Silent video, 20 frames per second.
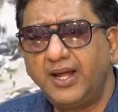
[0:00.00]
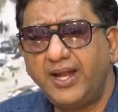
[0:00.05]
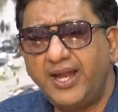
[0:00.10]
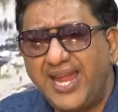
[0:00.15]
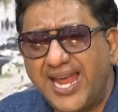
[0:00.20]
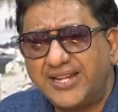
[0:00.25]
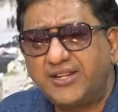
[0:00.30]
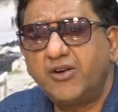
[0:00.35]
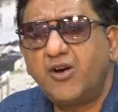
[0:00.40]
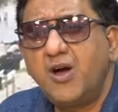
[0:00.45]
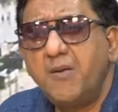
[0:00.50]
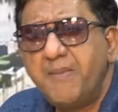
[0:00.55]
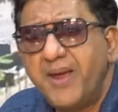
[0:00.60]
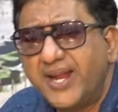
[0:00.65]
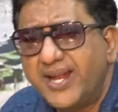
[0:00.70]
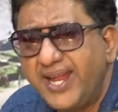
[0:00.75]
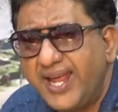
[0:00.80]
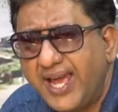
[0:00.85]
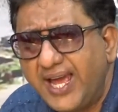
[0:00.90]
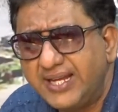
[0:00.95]
They had to come
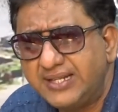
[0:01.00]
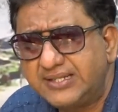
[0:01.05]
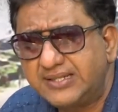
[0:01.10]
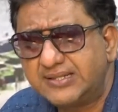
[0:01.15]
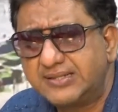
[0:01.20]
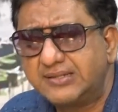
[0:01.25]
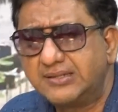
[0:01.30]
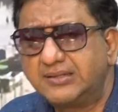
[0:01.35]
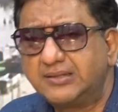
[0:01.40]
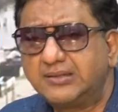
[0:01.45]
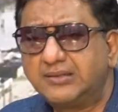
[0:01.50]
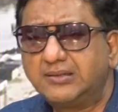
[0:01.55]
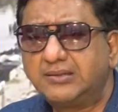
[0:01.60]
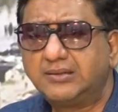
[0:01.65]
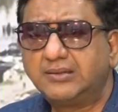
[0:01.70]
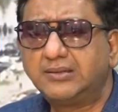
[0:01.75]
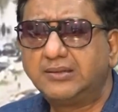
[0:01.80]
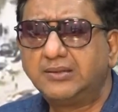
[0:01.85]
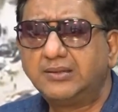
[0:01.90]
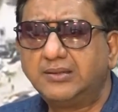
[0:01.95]
make the heights.
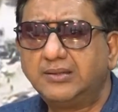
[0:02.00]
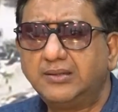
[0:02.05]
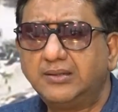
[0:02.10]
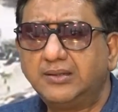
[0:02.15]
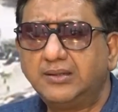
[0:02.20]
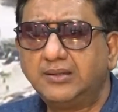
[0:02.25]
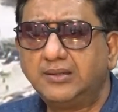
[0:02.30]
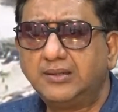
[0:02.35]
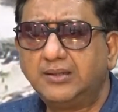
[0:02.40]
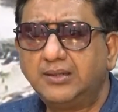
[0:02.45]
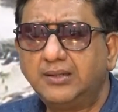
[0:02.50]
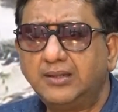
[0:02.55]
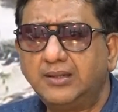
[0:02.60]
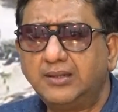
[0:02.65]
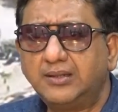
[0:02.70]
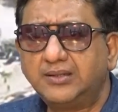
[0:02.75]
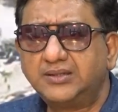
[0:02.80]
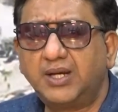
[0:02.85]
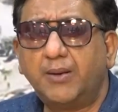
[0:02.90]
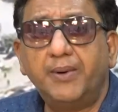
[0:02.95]

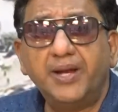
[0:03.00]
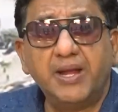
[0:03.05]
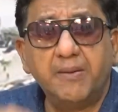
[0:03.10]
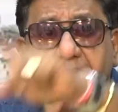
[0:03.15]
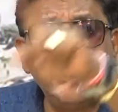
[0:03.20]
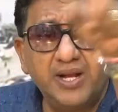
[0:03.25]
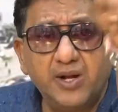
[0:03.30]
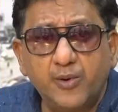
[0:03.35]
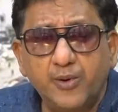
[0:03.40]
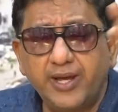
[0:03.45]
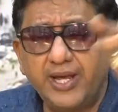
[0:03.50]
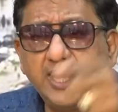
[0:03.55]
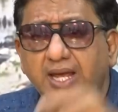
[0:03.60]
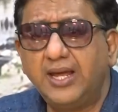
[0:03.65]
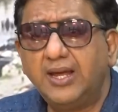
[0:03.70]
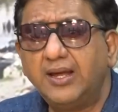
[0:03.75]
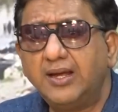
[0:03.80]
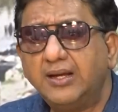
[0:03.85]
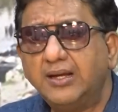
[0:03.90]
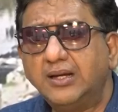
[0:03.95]
Some of them been
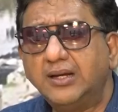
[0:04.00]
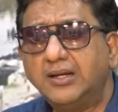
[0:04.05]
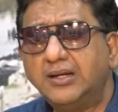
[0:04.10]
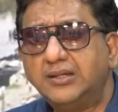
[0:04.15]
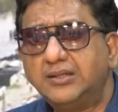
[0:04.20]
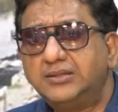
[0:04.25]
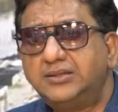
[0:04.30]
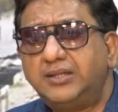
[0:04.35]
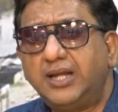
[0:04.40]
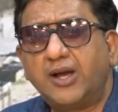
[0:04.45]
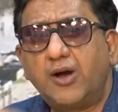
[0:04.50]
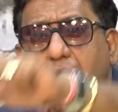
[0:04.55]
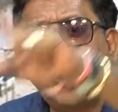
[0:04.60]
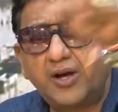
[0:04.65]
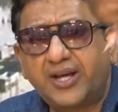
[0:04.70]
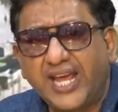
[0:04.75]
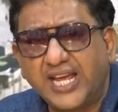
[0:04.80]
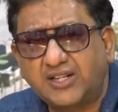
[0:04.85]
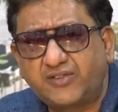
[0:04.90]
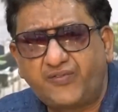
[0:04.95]
away. They're going
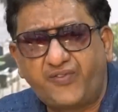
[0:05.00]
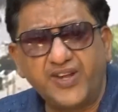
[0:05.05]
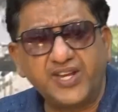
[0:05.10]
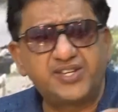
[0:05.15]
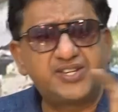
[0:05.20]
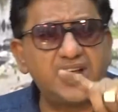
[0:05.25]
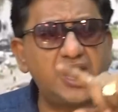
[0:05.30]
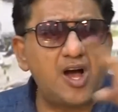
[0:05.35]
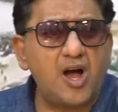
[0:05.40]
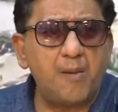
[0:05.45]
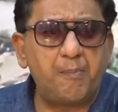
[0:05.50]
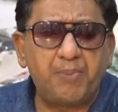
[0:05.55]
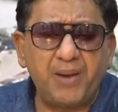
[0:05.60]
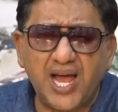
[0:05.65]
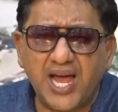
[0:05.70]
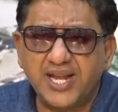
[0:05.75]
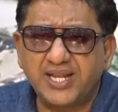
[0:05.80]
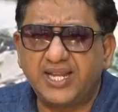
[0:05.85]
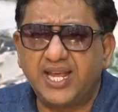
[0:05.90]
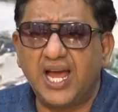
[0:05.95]
to catfish, they're going to
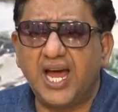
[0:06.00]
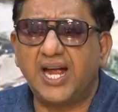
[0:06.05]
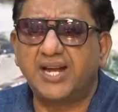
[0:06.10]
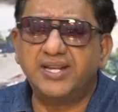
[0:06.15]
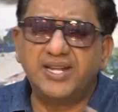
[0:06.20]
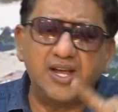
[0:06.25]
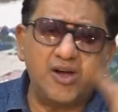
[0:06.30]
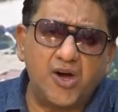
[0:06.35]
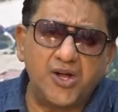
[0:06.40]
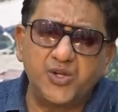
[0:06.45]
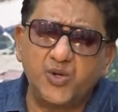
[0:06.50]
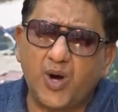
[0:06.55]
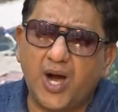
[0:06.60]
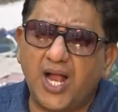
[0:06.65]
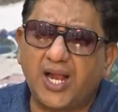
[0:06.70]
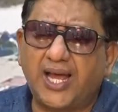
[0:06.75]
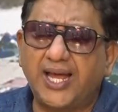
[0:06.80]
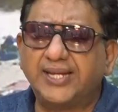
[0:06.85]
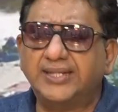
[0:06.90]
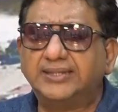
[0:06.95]
plant garden, they're going to do
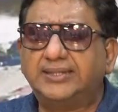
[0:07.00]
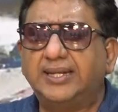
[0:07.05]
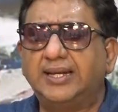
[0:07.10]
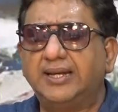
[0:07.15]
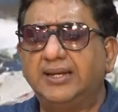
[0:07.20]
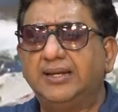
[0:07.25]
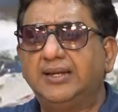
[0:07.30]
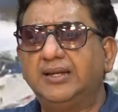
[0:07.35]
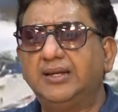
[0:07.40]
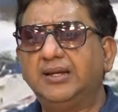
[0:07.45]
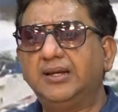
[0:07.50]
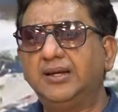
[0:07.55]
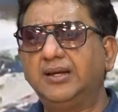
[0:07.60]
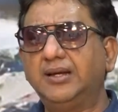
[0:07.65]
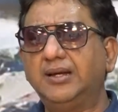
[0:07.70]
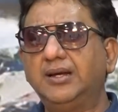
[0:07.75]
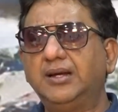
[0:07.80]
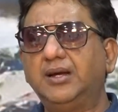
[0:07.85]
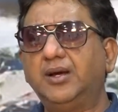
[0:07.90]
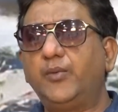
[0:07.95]
all kind of thing.
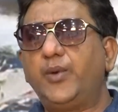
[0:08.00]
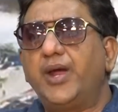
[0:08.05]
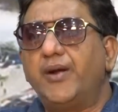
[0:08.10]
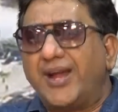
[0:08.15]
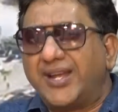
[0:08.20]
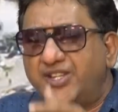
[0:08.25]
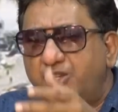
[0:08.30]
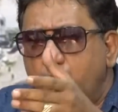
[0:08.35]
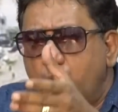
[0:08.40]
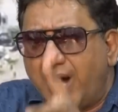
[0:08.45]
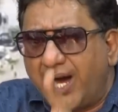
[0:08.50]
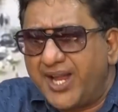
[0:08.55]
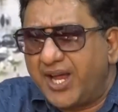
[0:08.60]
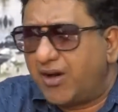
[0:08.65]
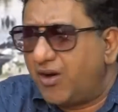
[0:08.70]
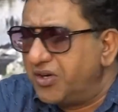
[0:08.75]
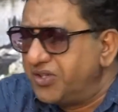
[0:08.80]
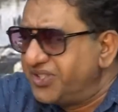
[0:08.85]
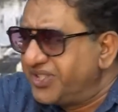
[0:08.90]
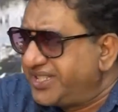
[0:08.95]
Whereas you had a
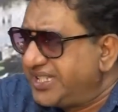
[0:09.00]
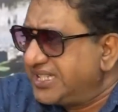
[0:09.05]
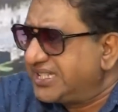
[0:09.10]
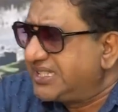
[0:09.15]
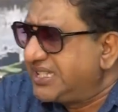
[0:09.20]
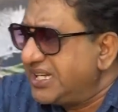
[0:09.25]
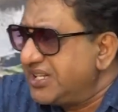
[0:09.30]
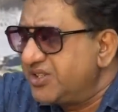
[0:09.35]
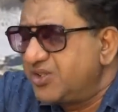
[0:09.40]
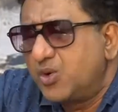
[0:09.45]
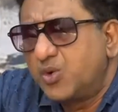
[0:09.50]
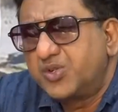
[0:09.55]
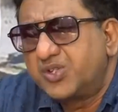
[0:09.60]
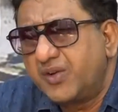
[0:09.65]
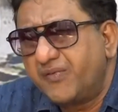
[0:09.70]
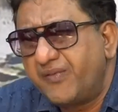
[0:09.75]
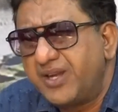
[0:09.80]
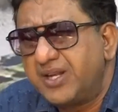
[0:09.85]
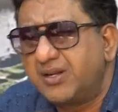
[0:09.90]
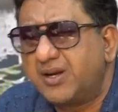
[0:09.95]
consistent source
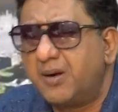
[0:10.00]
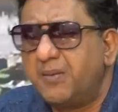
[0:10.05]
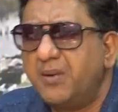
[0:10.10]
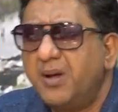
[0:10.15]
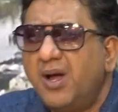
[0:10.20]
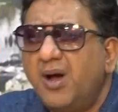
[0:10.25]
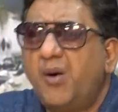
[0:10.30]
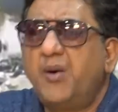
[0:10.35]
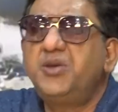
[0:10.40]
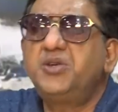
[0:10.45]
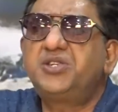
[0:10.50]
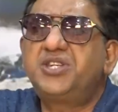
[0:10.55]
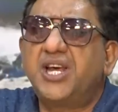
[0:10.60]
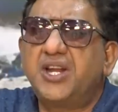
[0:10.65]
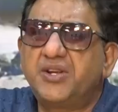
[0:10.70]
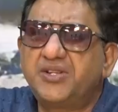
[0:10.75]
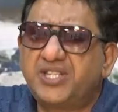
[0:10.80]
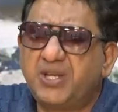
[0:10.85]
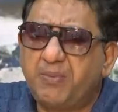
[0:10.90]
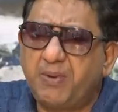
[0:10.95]
of income. How are you
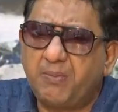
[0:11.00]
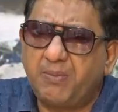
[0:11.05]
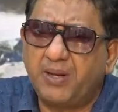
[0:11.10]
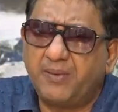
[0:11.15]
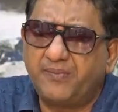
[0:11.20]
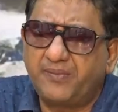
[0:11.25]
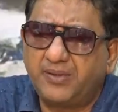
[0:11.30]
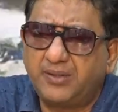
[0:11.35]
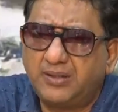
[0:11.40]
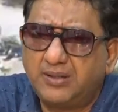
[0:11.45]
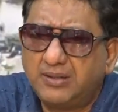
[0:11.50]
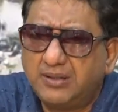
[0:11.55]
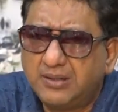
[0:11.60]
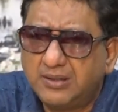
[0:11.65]
jealous of people?